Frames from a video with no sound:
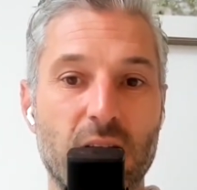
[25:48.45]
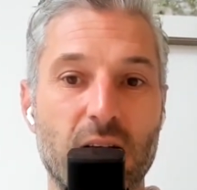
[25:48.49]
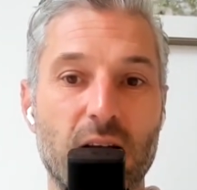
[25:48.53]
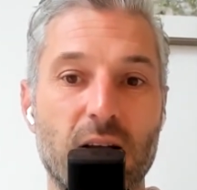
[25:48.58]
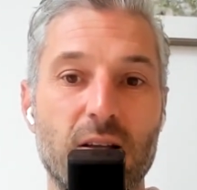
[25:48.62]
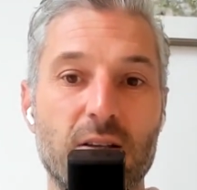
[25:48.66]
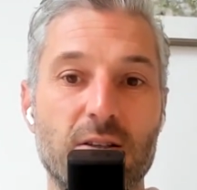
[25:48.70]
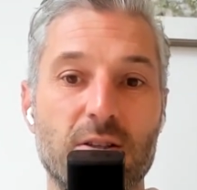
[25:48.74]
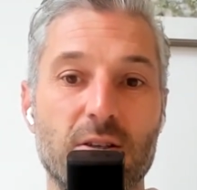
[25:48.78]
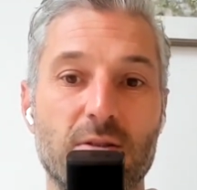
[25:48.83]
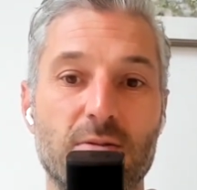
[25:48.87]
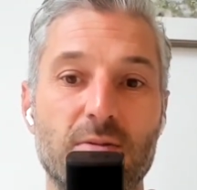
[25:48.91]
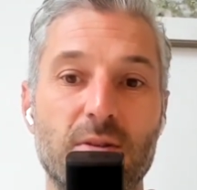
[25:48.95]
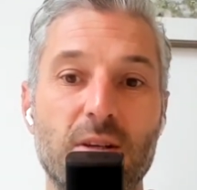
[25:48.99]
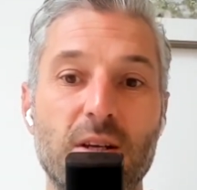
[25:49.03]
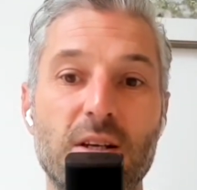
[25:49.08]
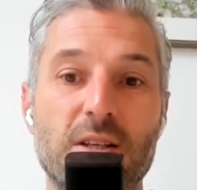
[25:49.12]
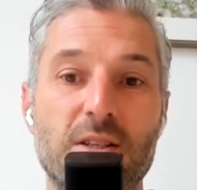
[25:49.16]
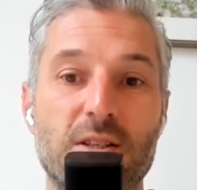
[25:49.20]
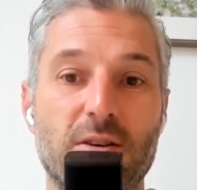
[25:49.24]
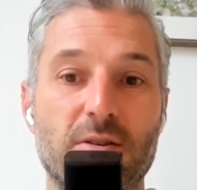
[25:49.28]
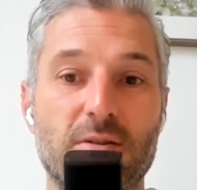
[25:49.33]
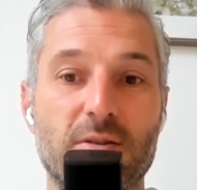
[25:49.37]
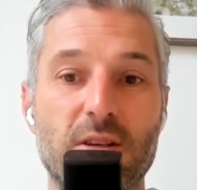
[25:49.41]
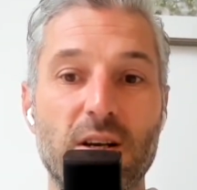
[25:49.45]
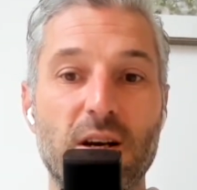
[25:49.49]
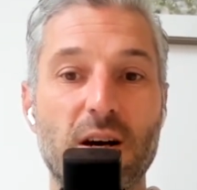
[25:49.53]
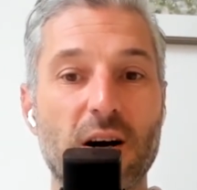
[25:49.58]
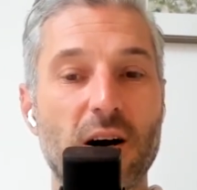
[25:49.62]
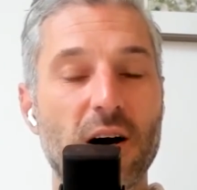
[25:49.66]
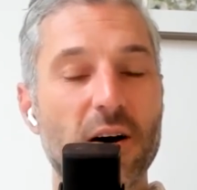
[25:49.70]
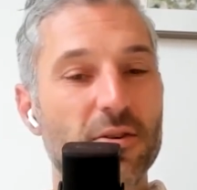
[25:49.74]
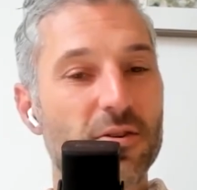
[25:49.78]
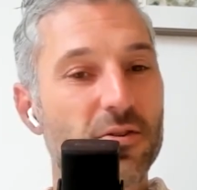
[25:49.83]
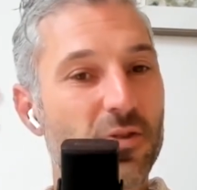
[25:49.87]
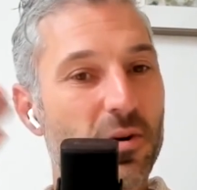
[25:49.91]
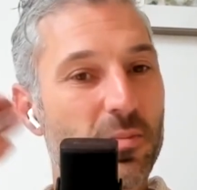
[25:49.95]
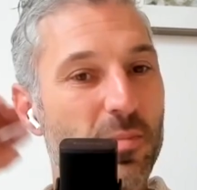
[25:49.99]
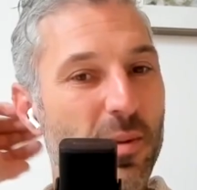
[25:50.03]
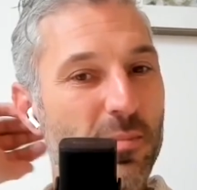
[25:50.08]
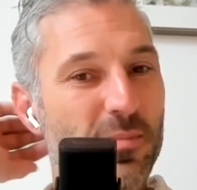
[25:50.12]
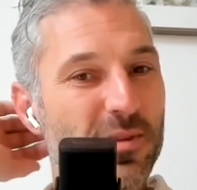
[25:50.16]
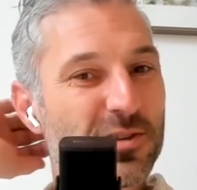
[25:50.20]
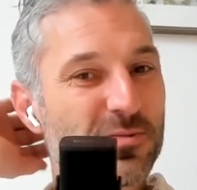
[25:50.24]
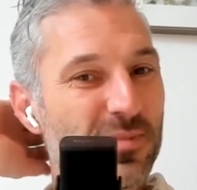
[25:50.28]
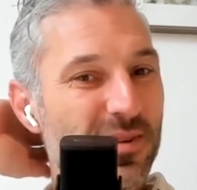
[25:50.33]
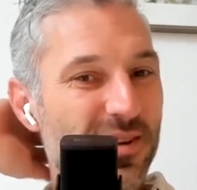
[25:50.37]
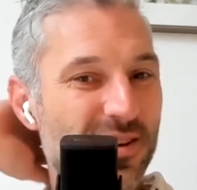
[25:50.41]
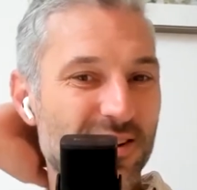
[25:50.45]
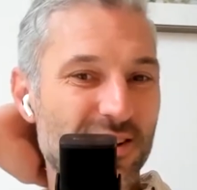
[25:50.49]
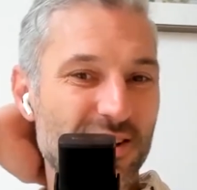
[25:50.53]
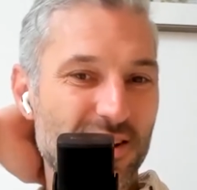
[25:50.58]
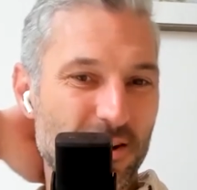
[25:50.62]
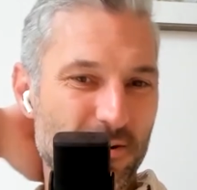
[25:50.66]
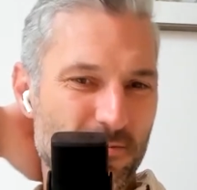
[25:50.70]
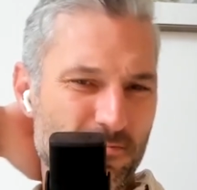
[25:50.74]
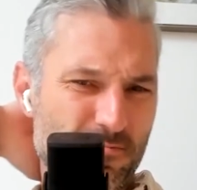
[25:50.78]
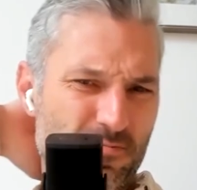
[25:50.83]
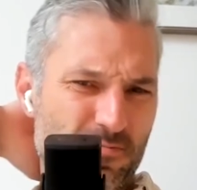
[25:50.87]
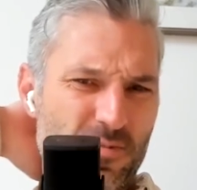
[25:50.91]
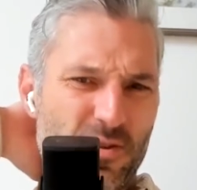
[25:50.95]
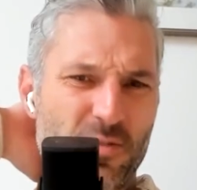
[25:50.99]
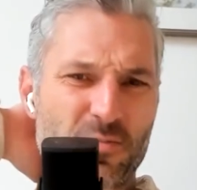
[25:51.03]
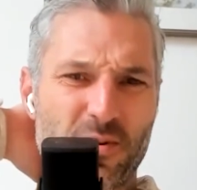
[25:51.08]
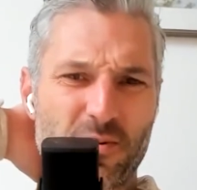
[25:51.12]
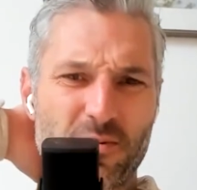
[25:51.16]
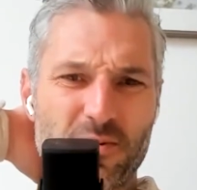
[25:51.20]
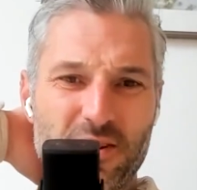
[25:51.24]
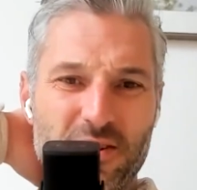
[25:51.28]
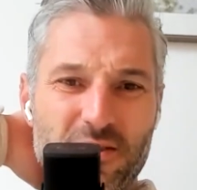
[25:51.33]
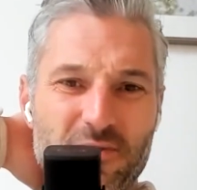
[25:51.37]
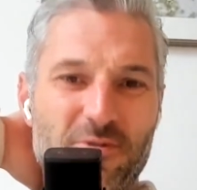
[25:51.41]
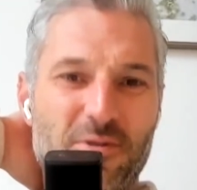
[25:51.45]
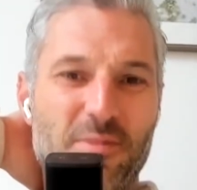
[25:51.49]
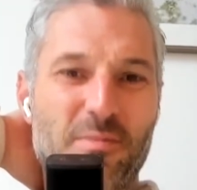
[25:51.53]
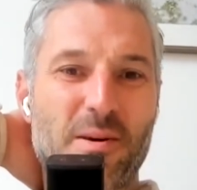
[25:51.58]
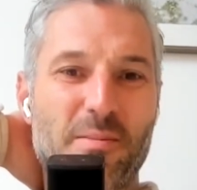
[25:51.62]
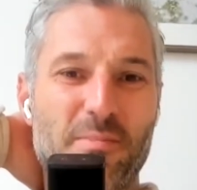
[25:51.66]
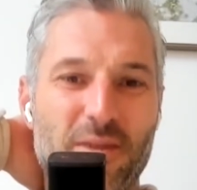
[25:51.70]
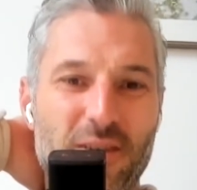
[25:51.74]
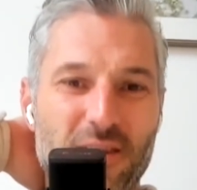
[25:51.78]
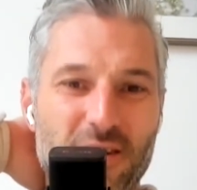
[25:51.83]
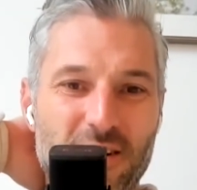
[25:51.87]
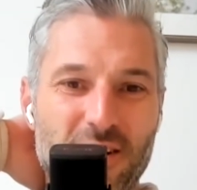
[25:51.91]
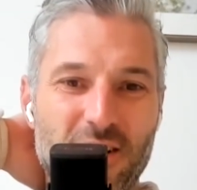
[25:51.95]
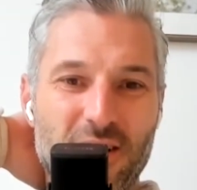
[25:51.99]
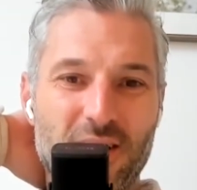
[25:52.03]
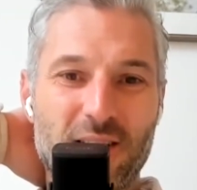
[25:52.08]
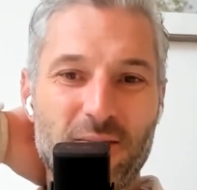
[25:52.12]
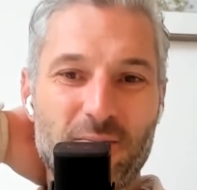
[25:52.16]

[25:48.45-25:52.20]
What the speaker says: So it remembers me. You probably remember